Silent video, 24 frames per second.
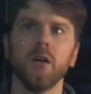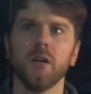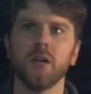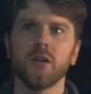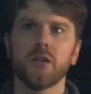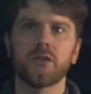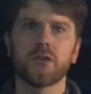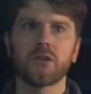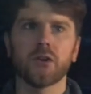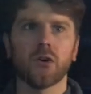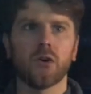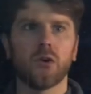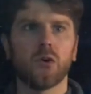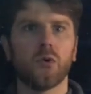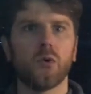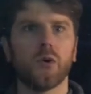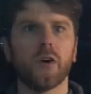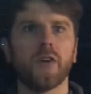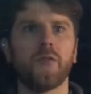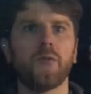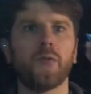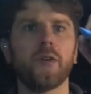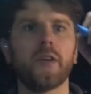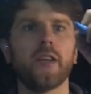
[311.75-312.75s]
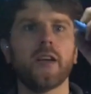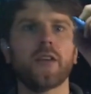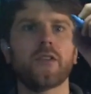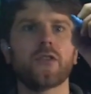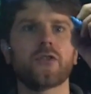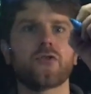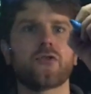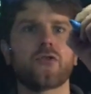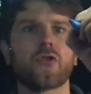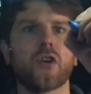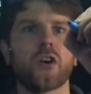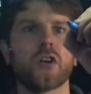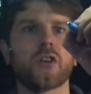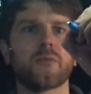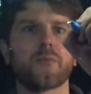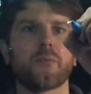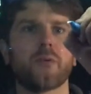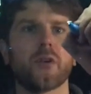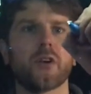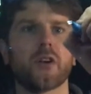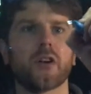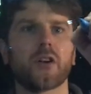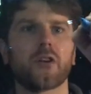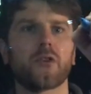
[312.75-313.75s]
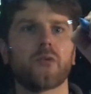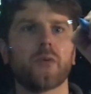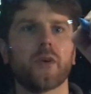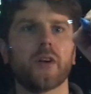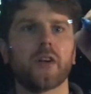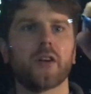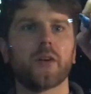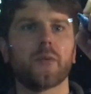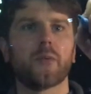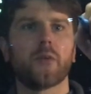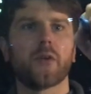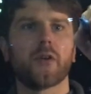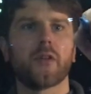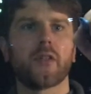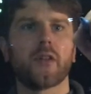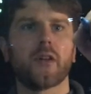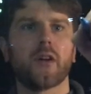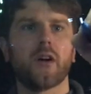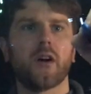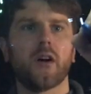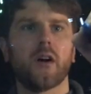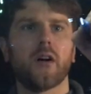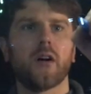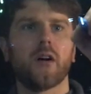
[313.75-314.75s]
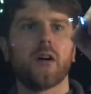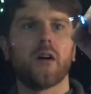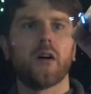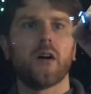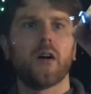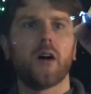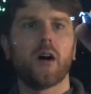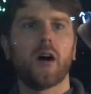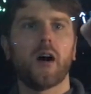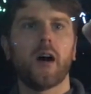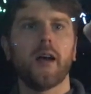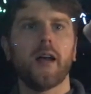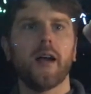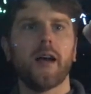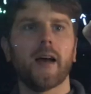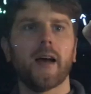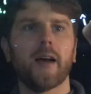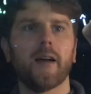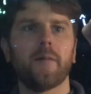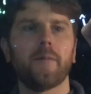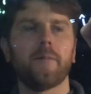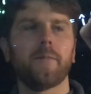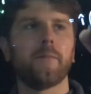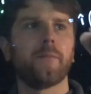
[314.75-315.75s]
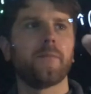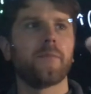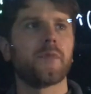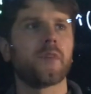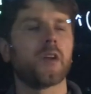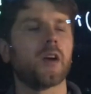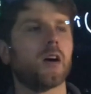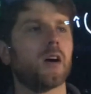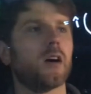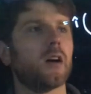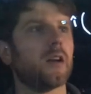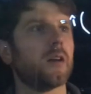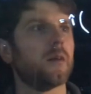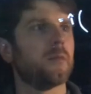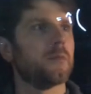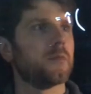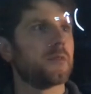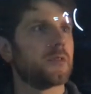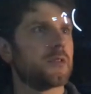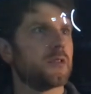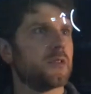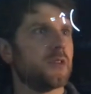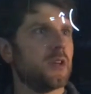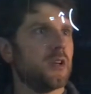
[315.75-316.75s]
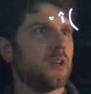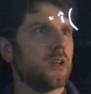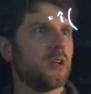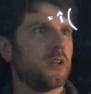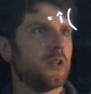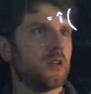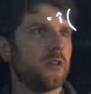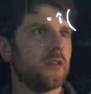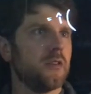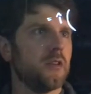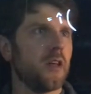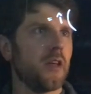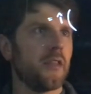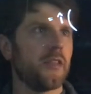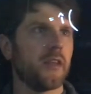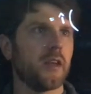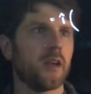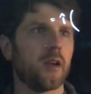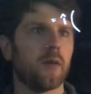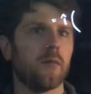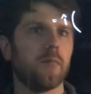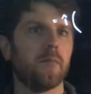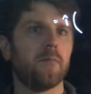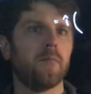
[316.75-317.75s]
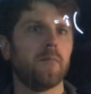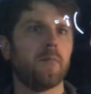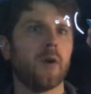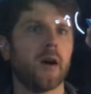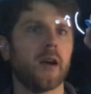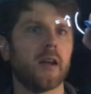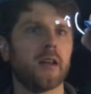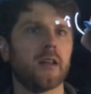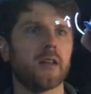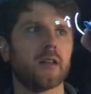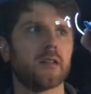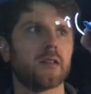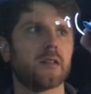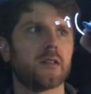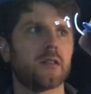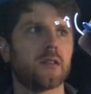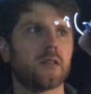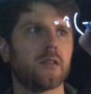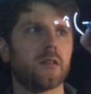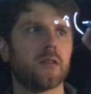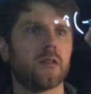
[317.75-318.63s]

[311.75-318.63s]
So if we take this cross product, we end up with I hat times nothing minus